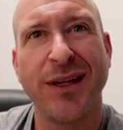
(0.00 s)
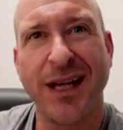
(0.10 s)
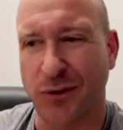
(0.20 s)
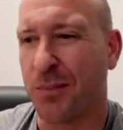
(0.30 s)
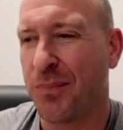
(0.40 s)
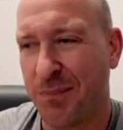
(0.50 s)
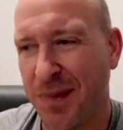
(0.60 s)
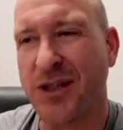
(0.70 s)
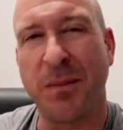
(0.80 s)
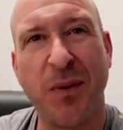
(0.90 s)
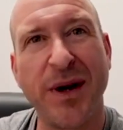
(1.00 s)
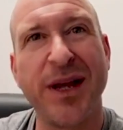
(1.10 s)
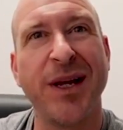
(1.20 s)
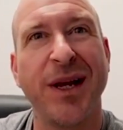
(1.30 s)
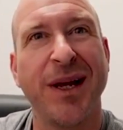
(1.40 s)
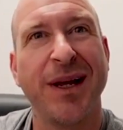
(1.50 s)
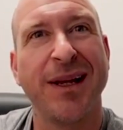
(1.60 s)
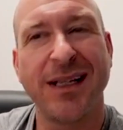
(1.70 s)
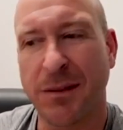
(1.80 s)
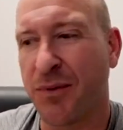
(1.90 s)
That's a that's a pretty
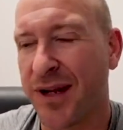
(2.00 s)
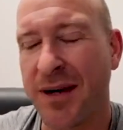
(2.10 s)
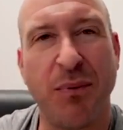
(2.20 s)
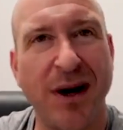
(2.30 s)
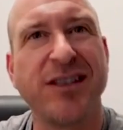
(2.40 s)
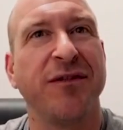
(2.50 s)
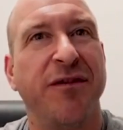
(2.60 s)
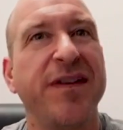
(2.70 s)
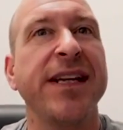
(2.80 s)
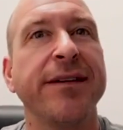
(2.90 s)
that's a pretty impressive feat.